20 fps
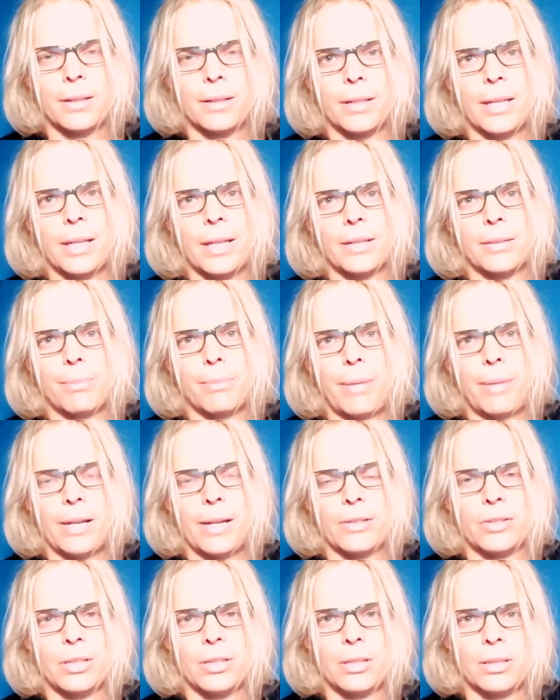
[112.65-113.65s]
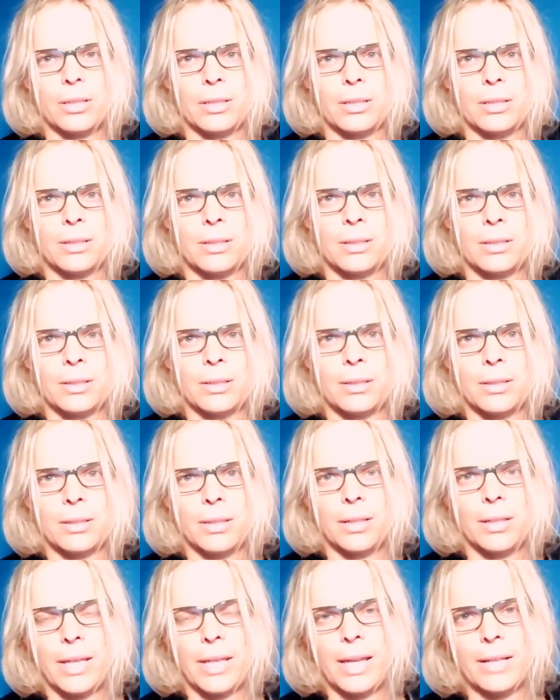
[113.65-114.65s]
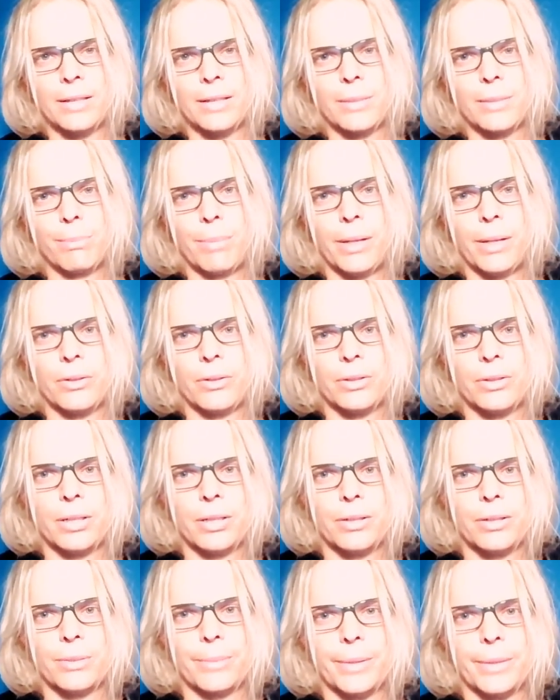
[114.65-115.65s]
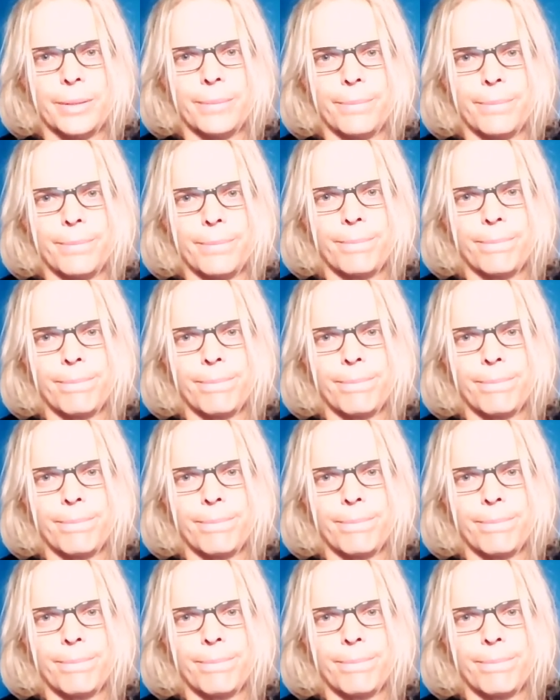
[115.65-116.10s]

against passion, against better judgment.